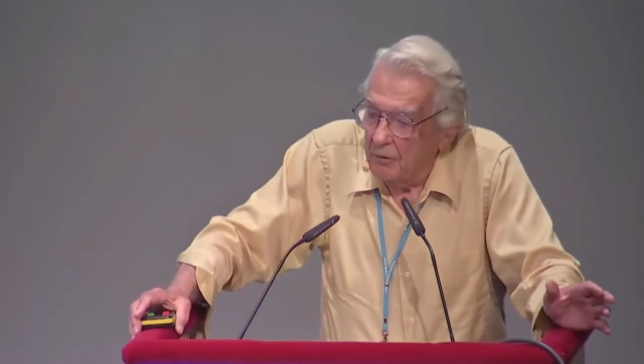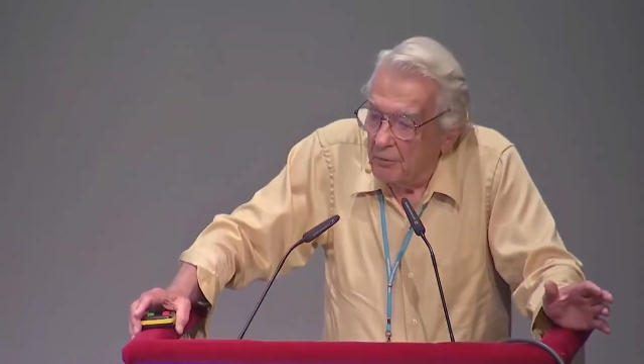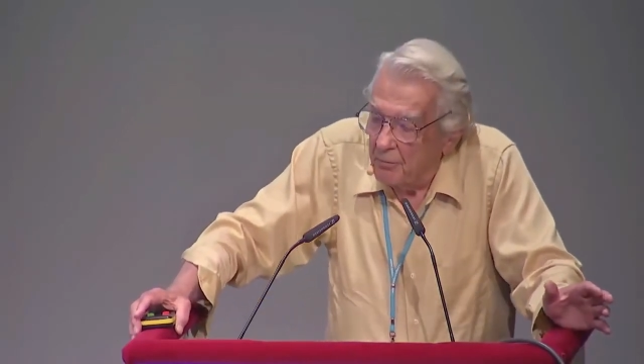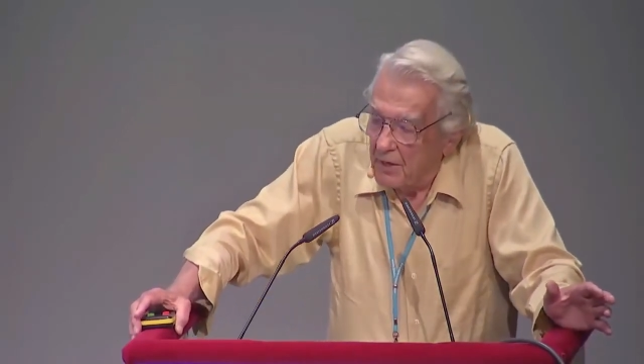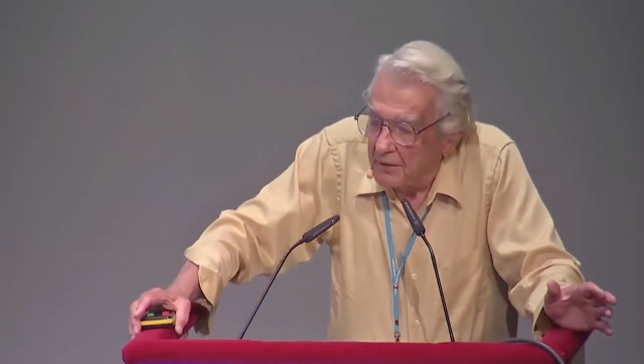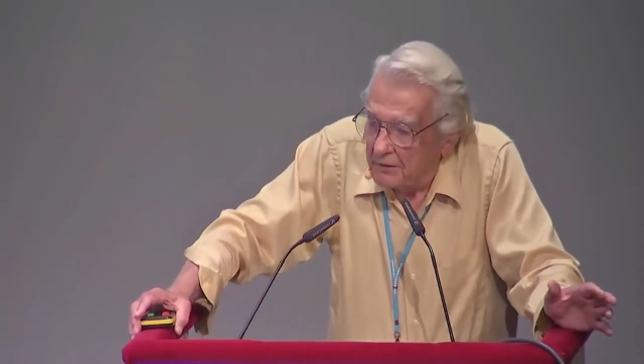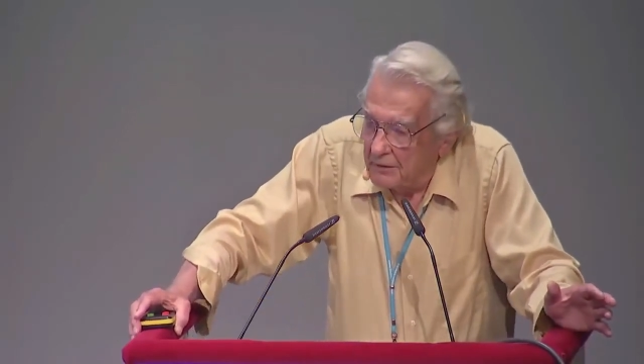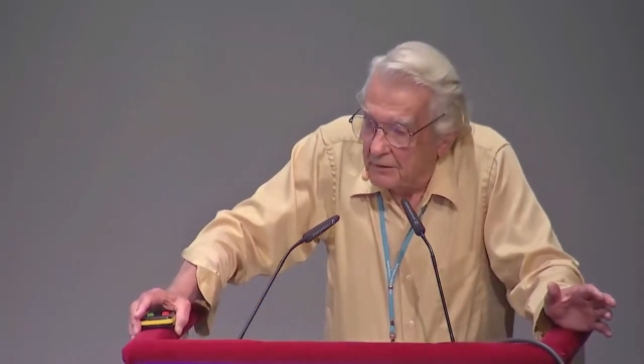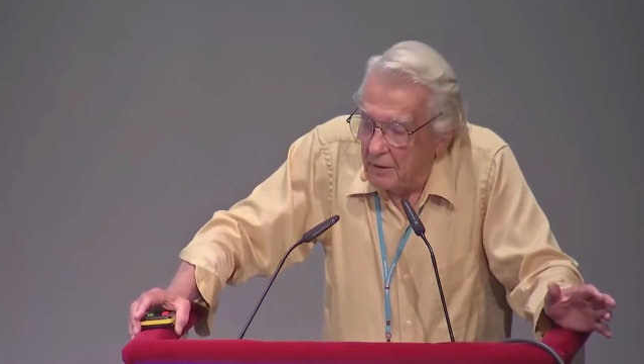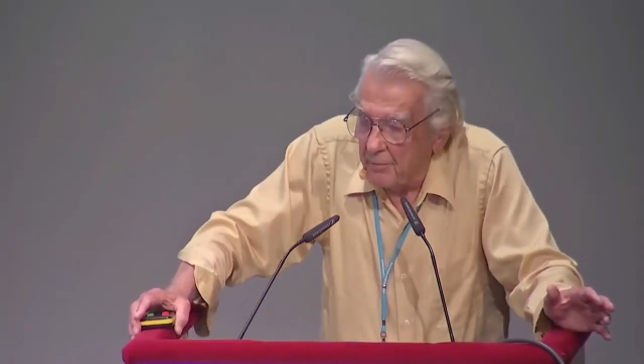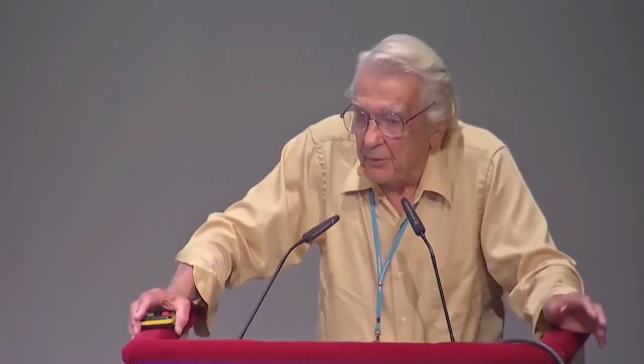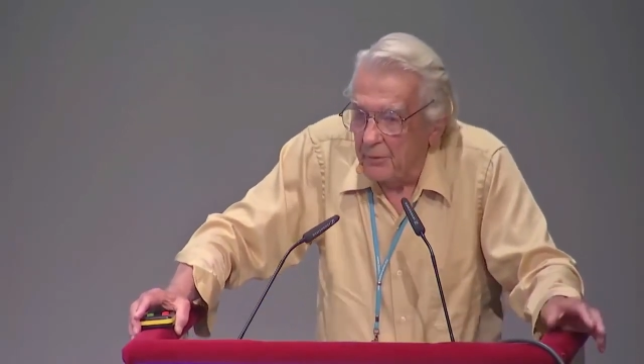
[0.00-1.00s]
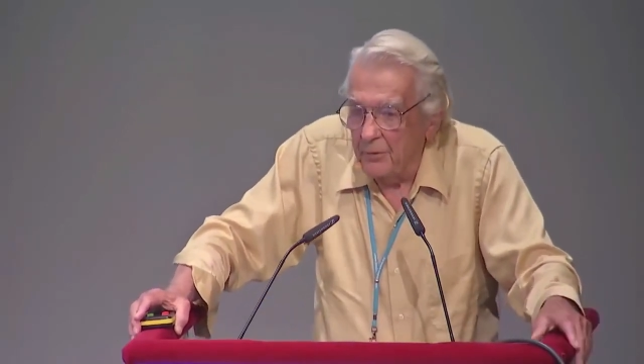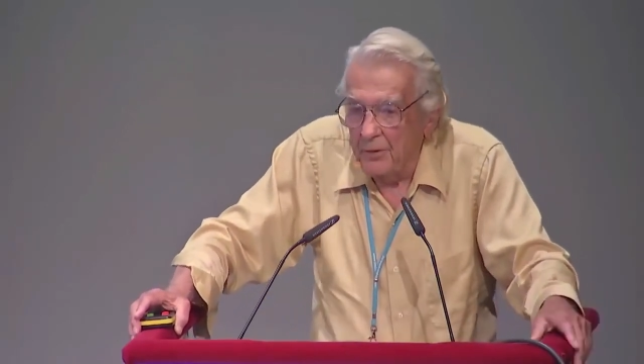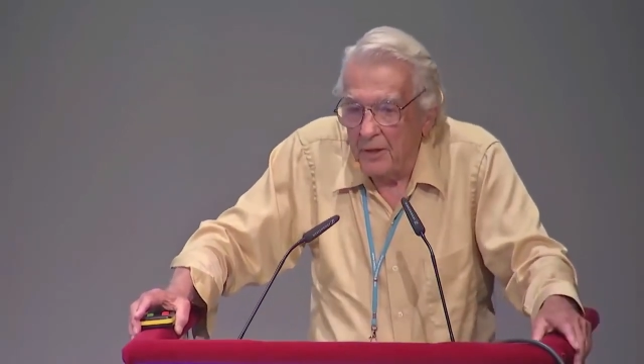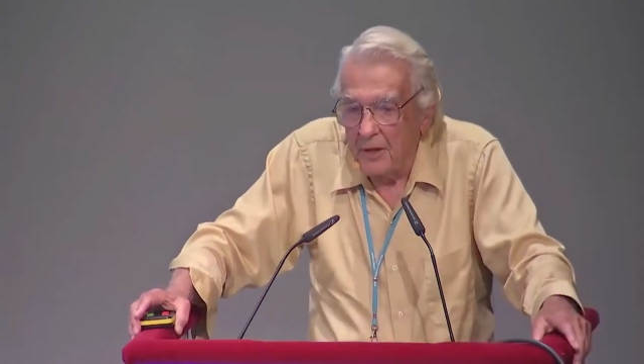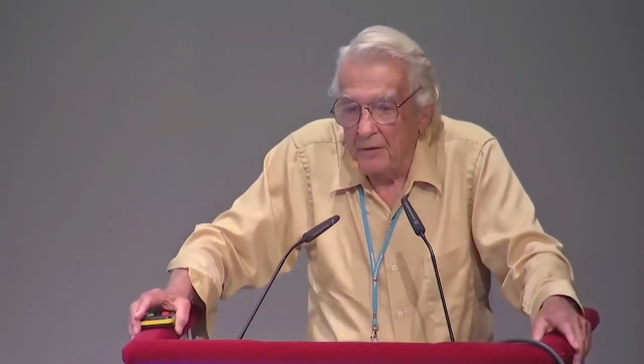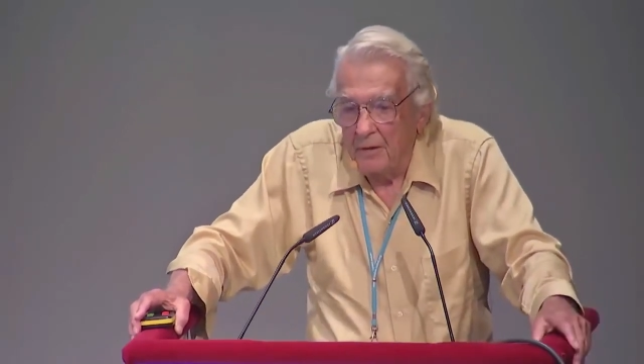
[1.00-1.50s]
when you measure
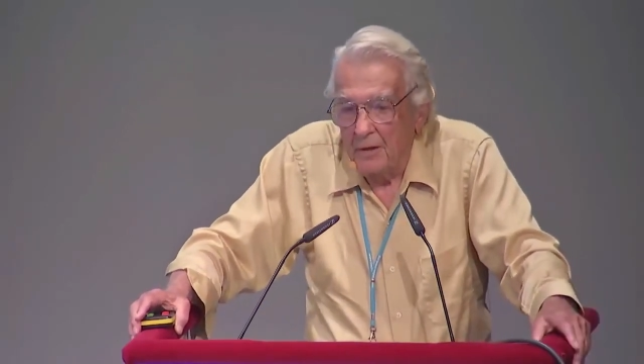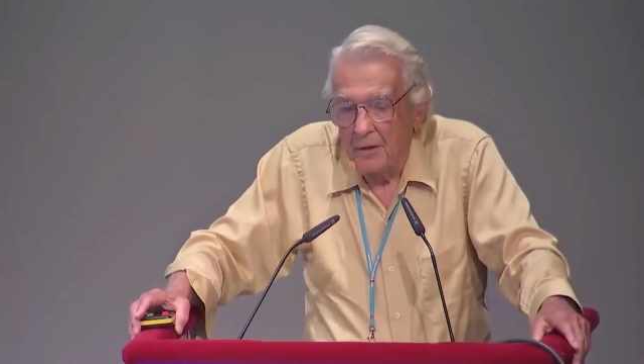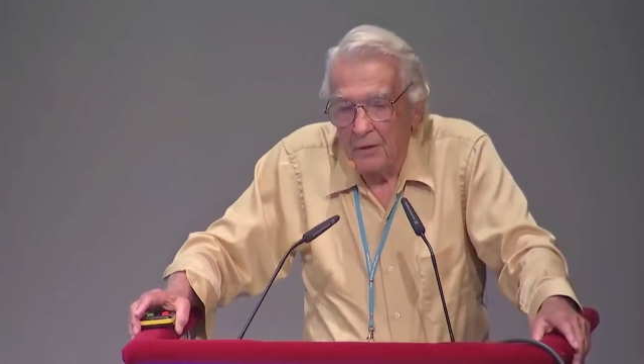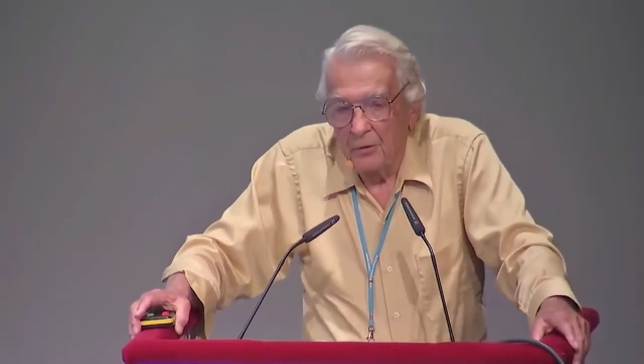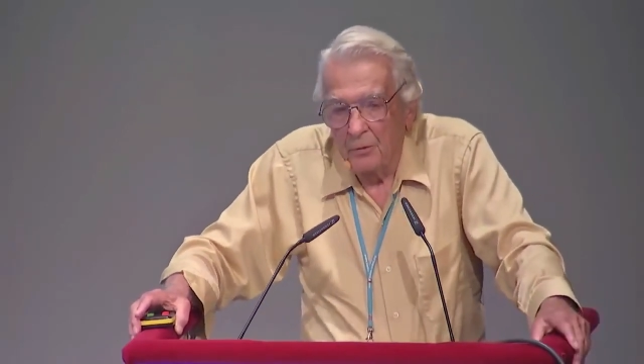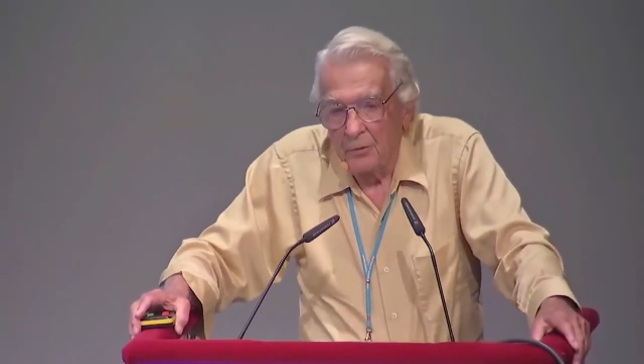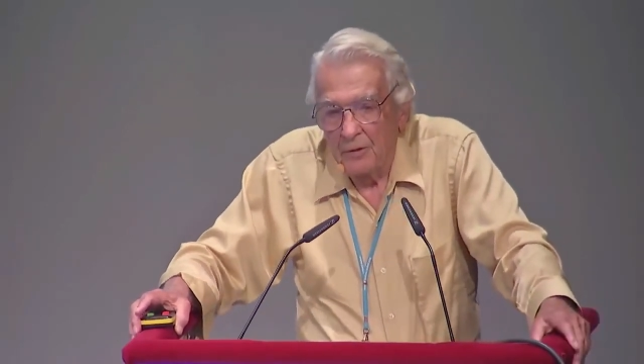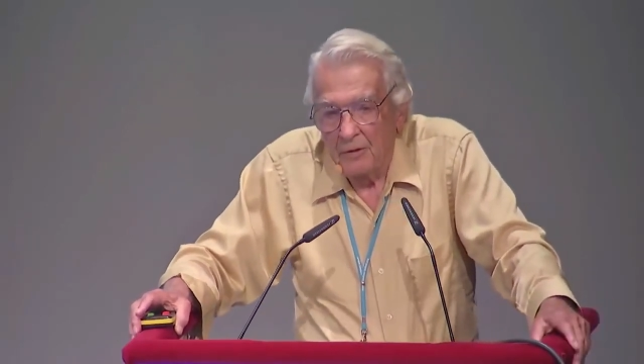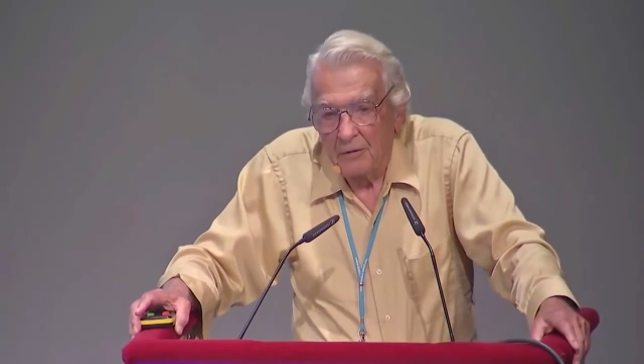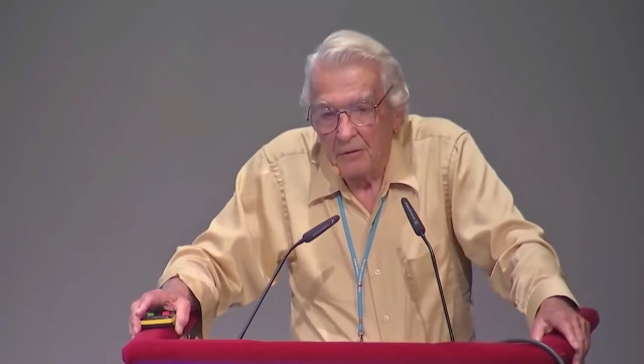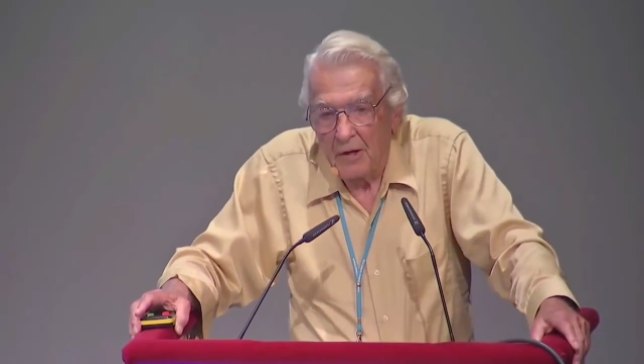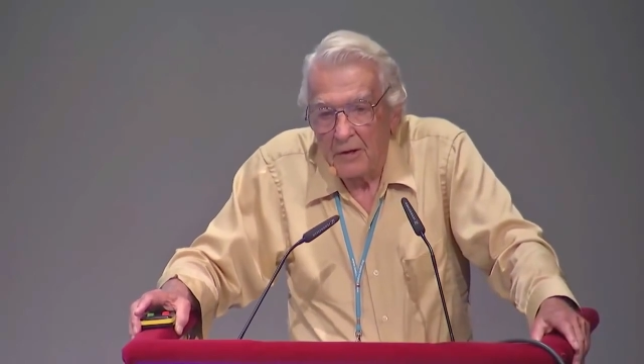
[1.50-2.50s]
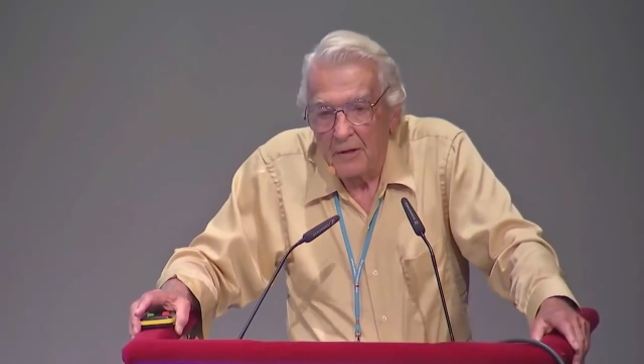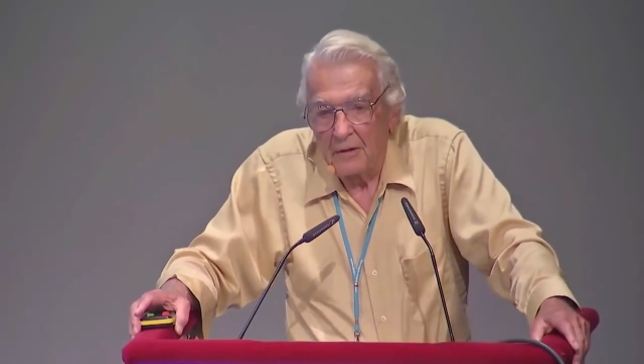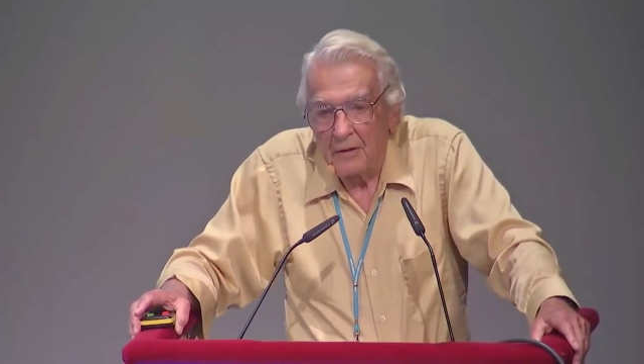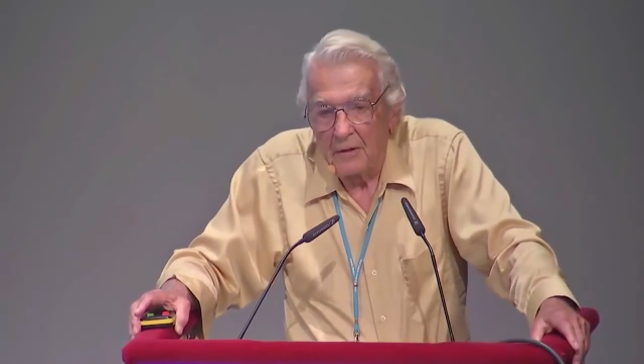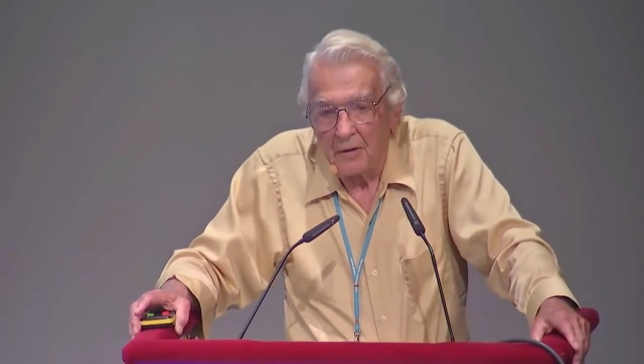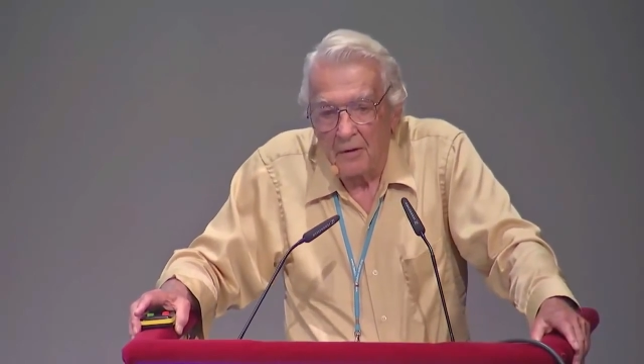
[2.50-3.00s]
temperature to
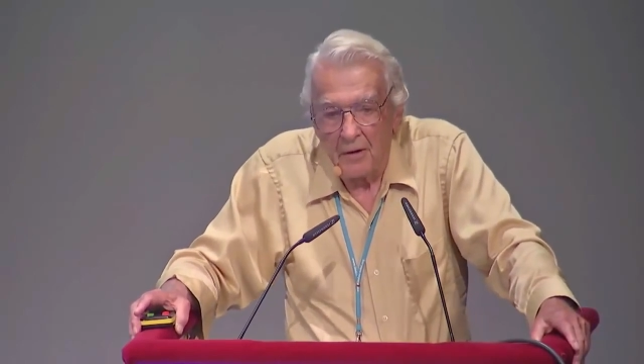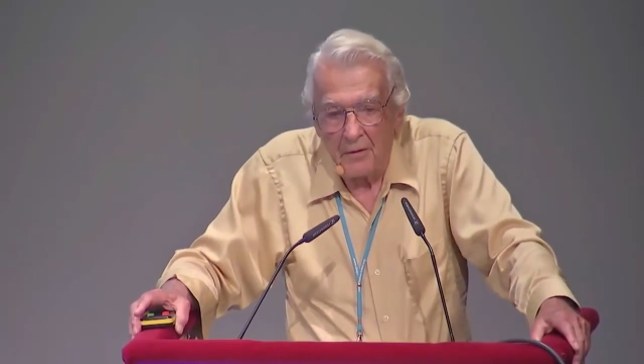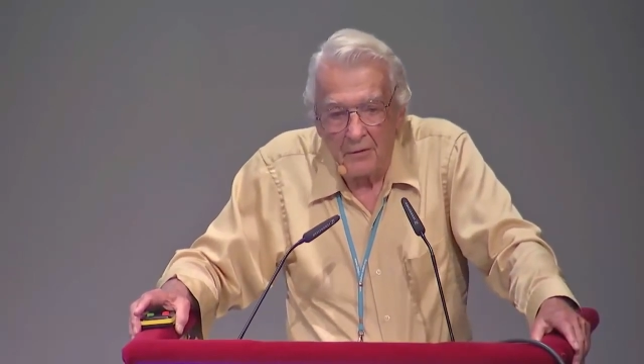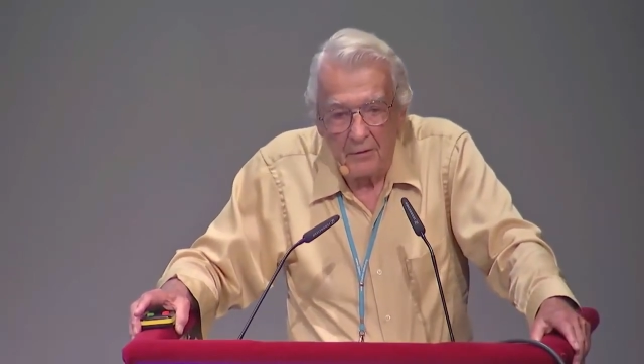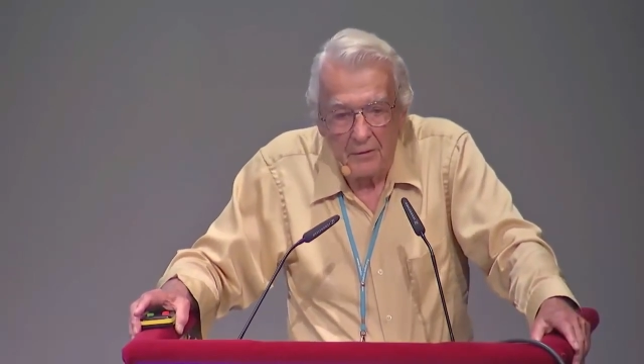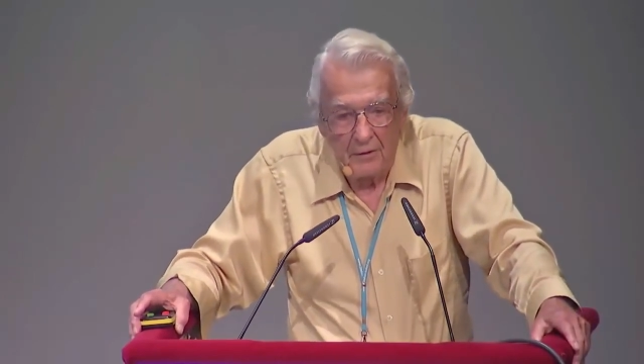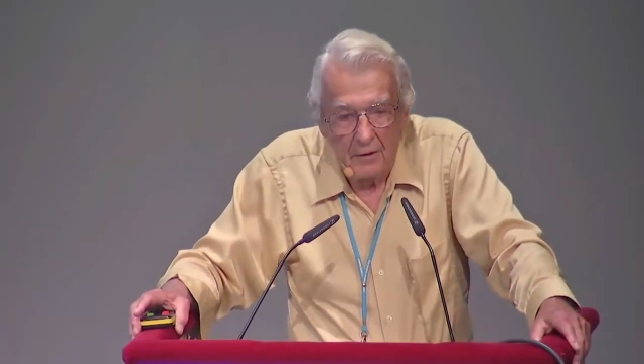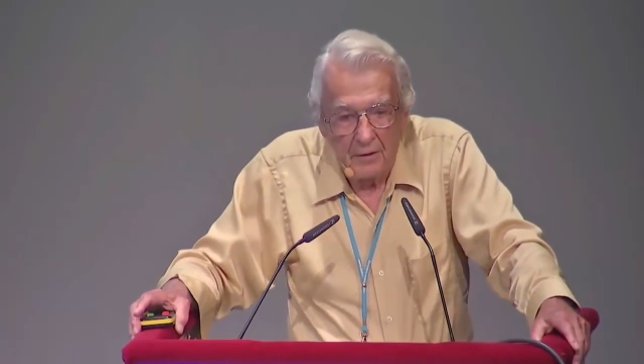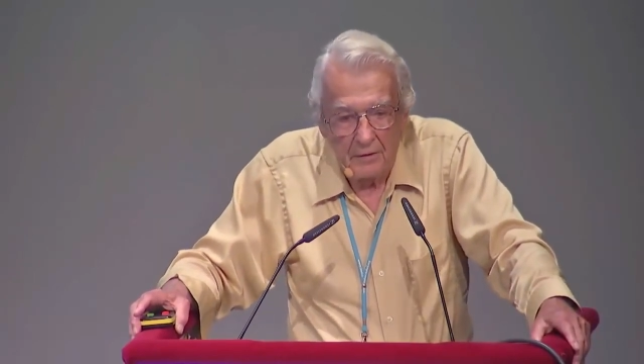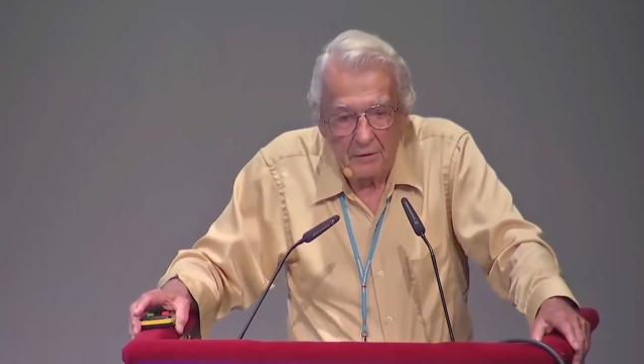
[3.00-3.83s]
1900,